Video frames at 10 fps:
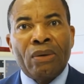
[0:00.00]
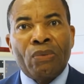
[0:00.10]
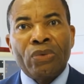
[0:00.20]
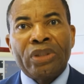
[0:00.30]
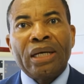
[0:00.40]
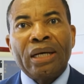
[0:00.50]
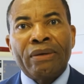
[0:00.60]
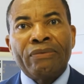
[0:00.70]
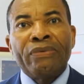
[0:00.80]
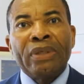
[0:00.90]
would
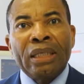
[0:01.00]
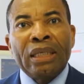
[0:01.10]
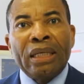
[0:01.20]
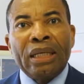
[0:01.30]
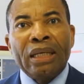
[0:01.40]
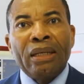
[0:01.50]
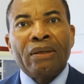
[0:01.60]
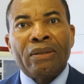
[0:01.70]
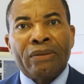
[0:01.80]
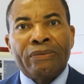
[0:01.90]
have a
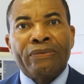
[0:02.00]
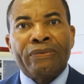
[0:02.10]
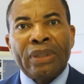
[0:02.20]
lot of